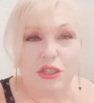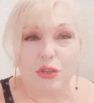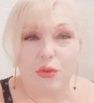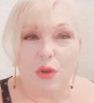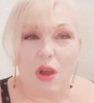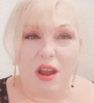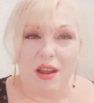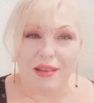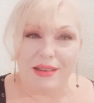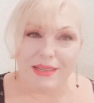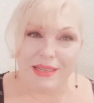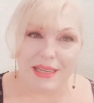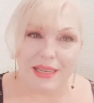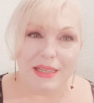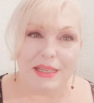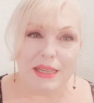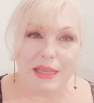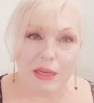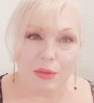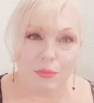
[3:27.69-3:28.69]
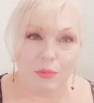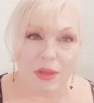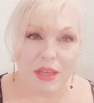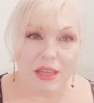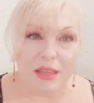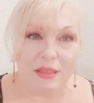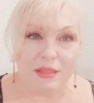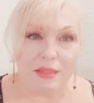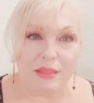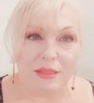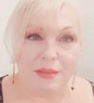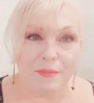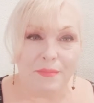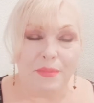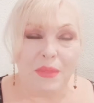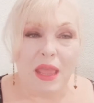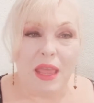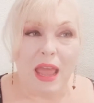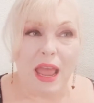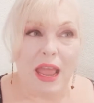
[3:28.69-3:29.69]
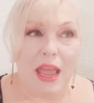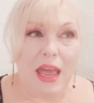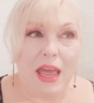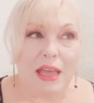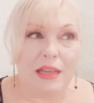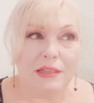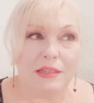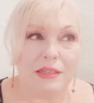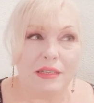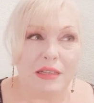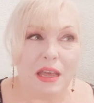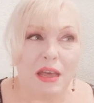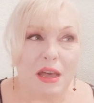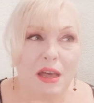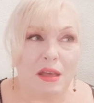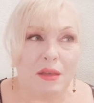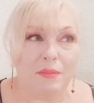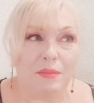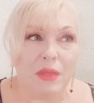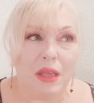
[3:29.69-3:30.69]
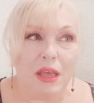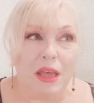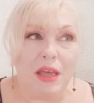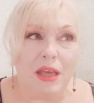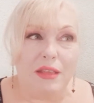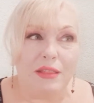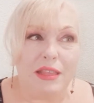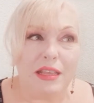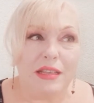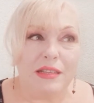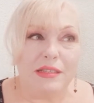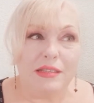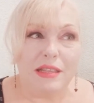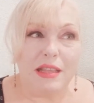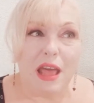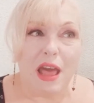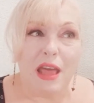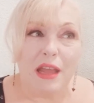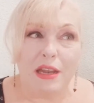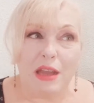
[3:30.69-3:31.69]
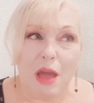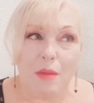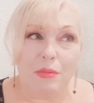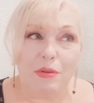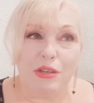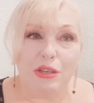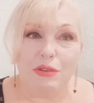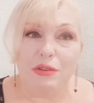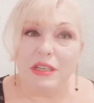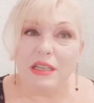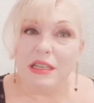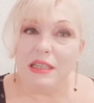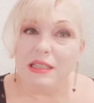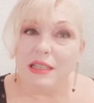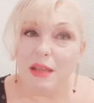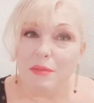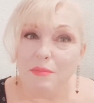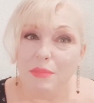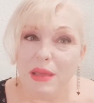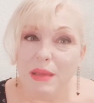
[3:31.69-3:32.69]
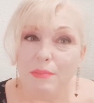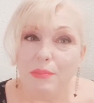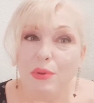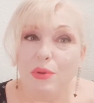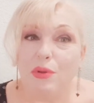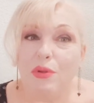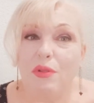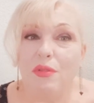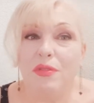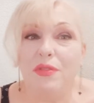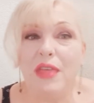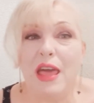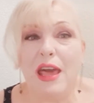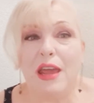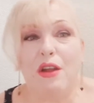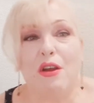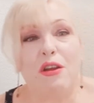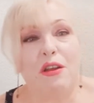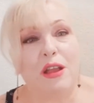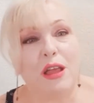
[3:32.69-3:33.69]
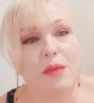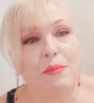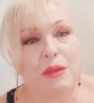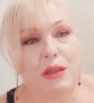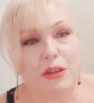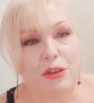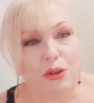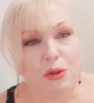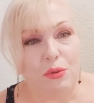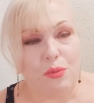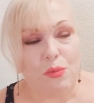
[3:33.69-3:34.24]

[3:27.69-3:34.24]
you are dealing with, and um, things and opportunities and people that are coming your